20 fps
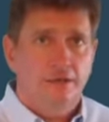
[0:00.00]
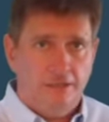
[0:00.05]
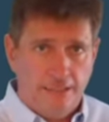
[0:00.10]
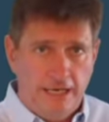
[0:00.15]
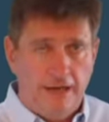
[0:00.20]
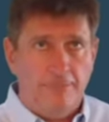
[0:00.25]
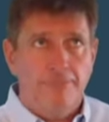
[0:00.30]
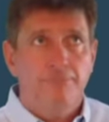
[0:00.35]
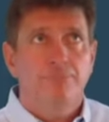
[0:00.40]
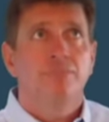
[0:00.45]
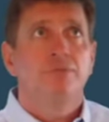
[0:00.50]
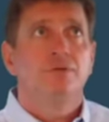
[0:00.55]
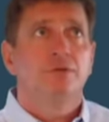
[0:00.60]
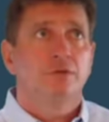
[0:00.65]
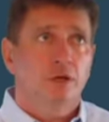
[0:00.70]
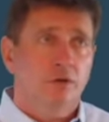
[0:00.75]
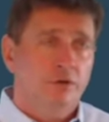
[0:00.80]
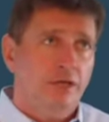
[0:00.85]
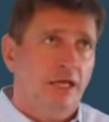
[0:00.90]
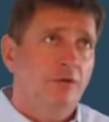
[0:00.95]
Yeah.
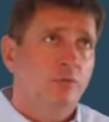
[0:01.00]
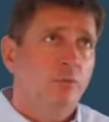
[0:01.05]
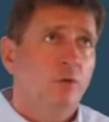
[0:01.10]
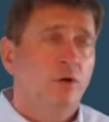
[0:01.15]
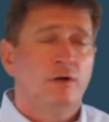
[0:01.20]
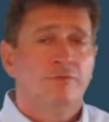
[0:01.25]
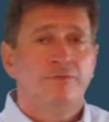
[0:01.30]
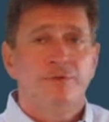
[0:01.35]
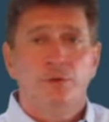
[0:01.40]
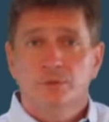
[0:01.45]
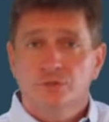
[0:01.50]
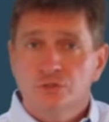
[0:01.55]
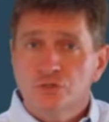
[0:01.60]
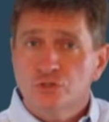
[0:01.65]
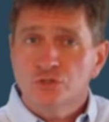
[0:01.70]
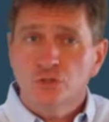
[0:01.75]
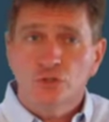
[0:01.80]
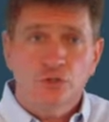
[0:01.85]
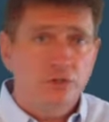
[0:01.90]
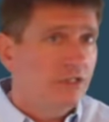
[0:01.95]
Okay. Well, if you were
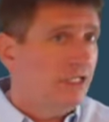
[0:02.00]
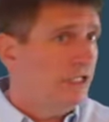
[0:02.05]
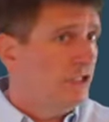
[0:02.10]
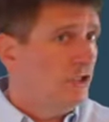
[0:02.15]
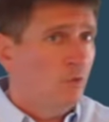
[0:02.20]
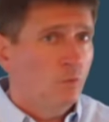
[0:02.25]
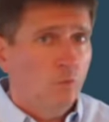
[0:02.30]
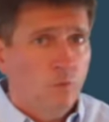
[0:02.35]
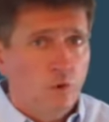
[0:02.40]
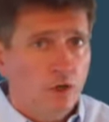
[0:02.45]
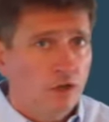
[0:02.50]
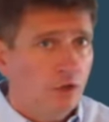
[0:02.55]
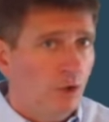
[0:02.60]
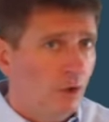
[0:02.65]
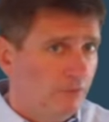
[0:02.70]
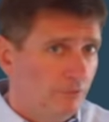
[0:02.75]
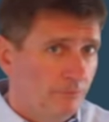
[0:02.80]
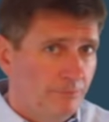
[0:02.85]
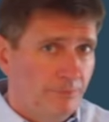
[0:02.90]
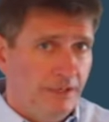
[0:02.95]
certain that you weren't
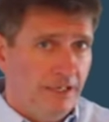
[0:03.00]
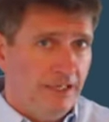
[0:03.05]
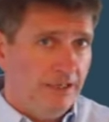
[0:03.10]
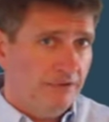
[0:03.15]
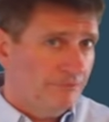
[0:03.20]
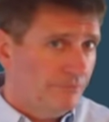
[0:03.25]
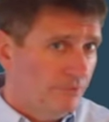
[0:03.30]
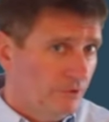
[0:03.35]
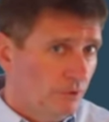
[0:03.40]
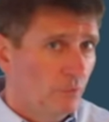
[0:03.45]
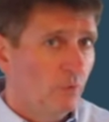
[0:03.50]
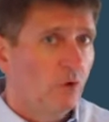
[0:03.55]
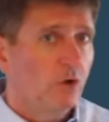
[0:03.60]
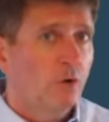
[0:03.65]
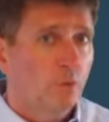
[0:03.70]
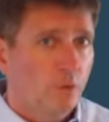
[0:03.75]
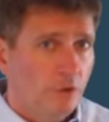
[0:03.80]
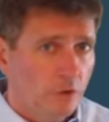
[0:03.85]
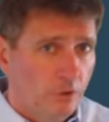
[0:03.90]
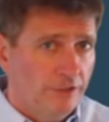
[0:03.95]
overpaying for the
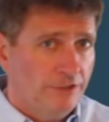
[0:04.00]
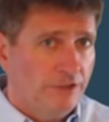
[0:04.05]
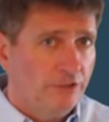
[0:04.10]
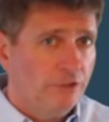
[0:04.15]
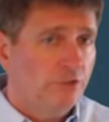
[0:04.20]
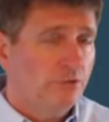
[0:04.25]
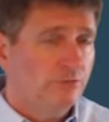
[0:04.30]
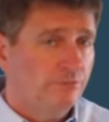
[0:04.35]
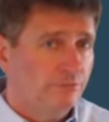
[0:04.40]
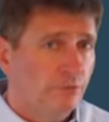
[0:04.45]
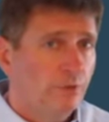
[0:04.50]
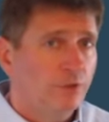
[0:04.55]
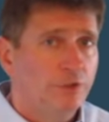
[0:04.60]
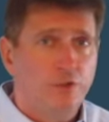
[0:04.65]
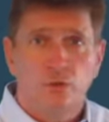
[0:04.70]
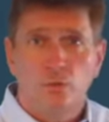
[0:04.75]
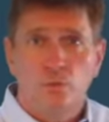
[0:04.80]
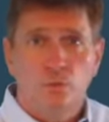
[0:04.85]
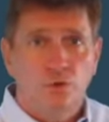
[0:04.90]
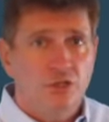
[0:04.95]
work we're going to do for
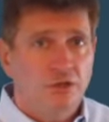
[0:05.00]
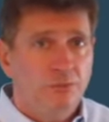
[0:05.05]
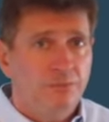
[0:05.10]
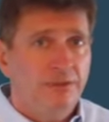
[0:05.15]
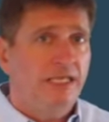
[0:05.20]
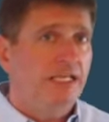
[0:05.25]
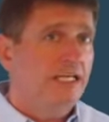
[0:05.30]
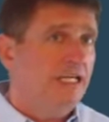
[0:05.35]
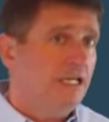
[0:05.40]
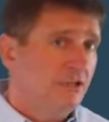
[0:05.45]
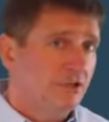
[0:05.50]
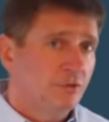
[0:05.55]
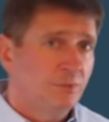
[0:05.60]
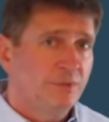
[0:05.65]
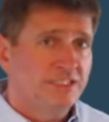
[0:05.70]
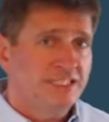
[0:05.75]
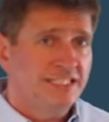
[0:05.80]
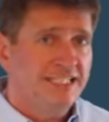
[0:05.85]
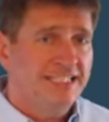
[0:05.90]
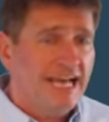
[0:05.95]
you, would there be any other
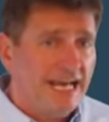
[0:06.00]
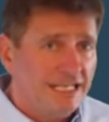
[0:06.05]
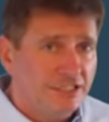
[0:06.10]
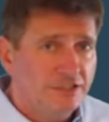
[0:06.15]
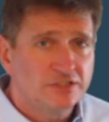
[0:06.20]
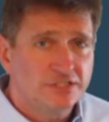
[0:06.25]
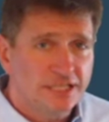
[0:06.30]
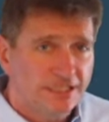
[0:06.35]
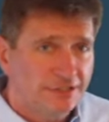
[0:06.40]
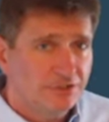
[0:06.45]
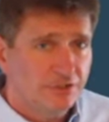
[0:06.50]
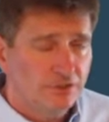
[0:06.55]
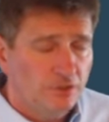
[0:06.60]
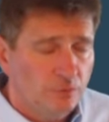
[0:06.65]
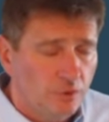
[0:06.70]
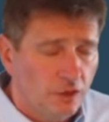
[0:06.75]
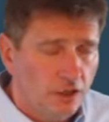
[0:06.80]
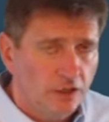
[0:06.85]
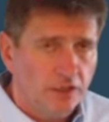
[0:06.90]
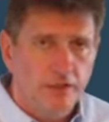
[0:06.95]
reason not to schedule
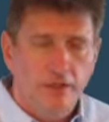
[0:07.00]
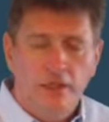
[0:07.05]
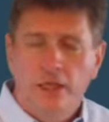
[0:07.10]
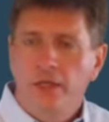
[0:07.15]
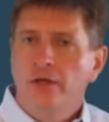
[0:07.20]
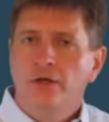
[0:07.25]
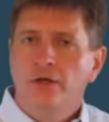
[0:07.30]
the work?